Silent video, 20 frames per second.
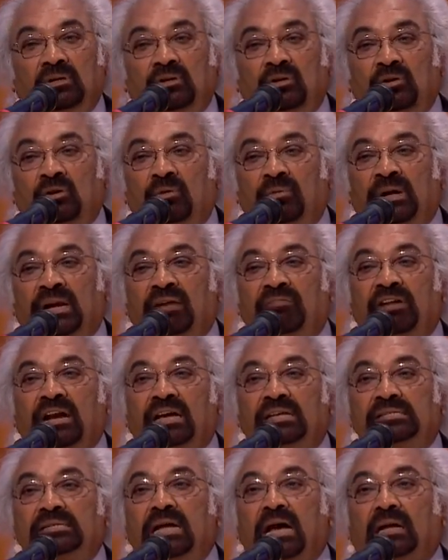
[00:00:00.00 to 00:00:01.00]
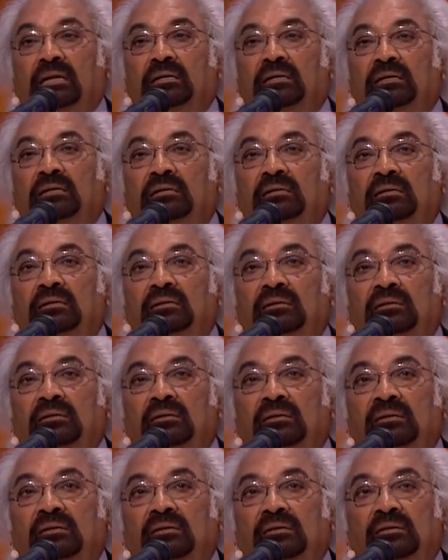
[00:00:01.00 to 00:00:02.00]
No one ever has done
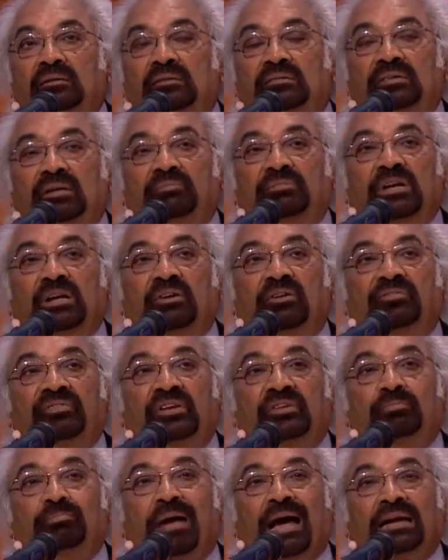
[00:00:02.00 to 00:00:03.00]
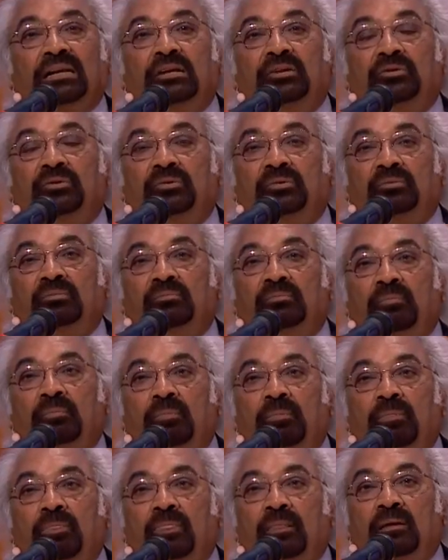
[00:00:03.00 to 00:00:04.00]
something of this magnitude.
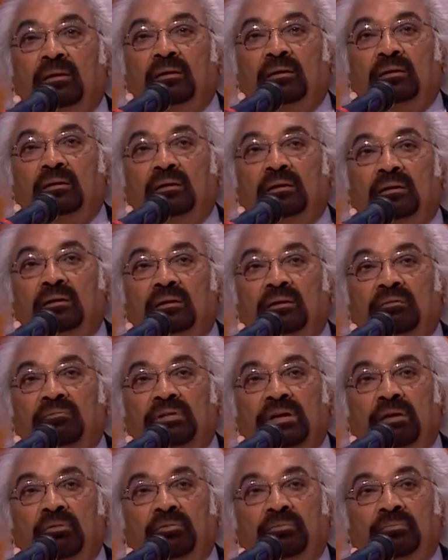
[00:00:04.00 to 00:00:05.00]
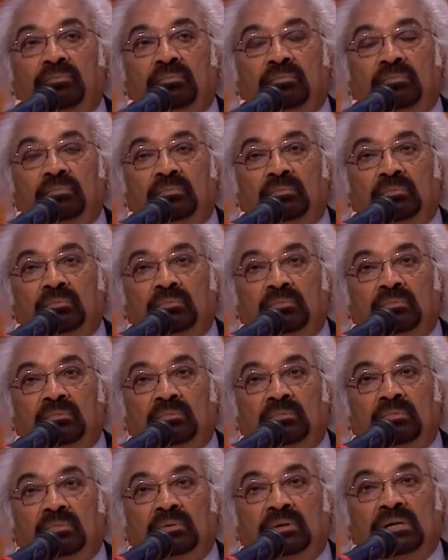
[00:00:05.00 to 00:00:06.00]
We have
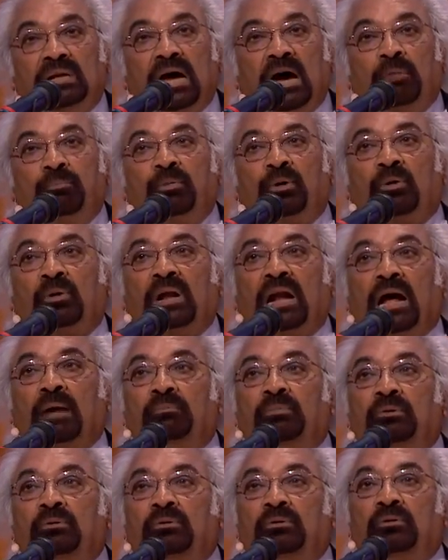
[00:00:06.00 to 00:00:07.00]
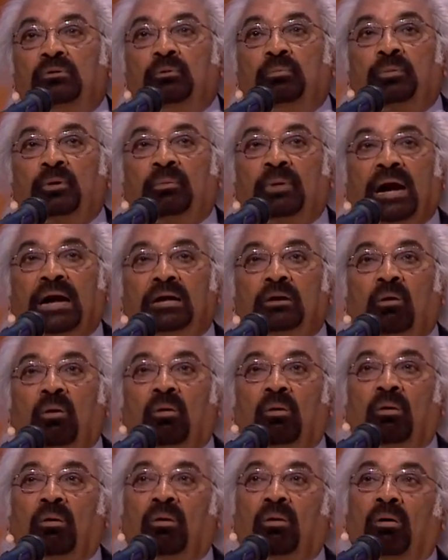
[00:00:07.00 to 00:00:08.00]
now programmed to provide
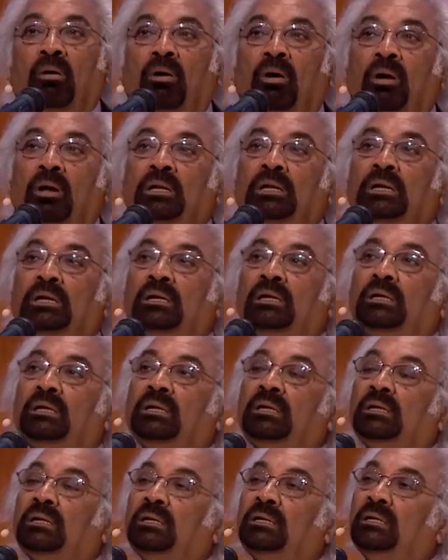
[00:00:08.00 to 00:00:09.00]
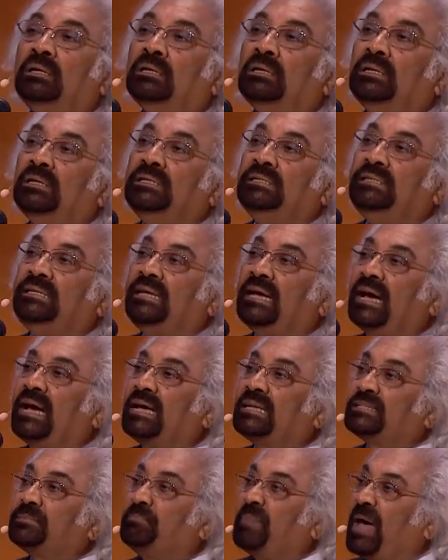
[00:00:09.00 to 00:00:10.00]
all G
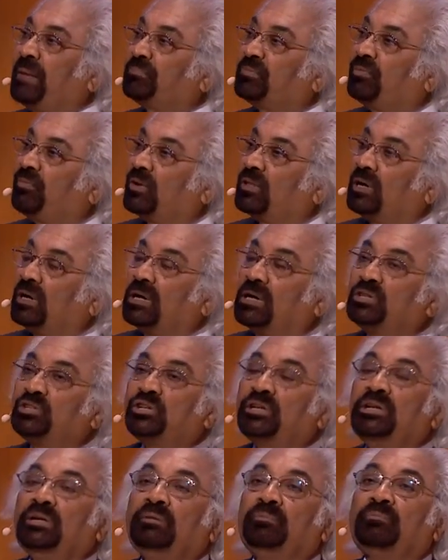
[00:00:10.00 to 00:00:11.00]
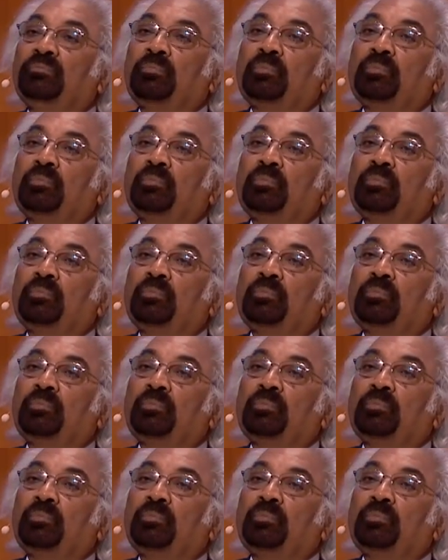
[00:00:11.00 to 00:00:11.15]
I S maps for the country.